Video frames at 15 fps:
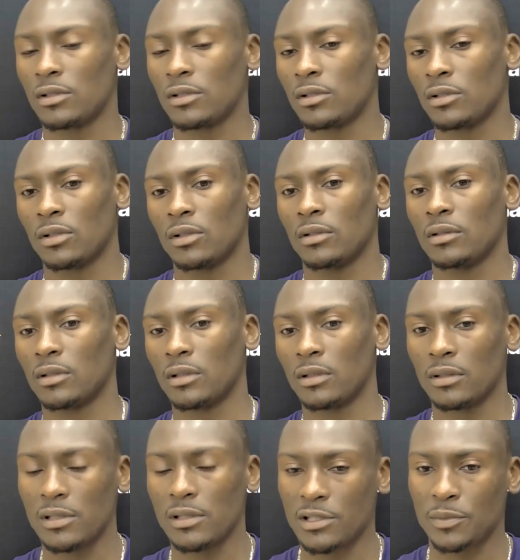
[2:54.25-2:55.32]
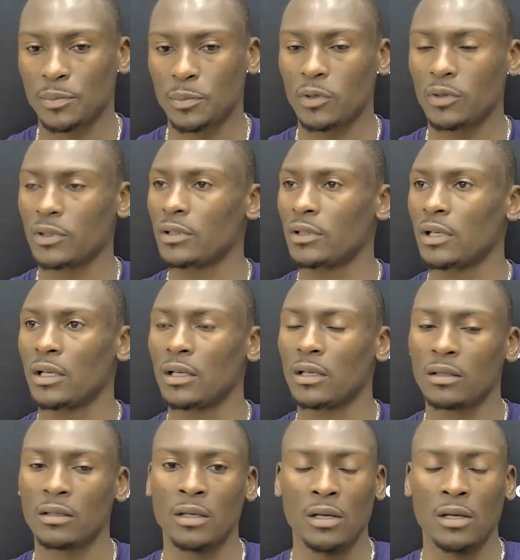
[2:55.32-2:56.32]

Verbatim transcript: you know, in, in sport, uh,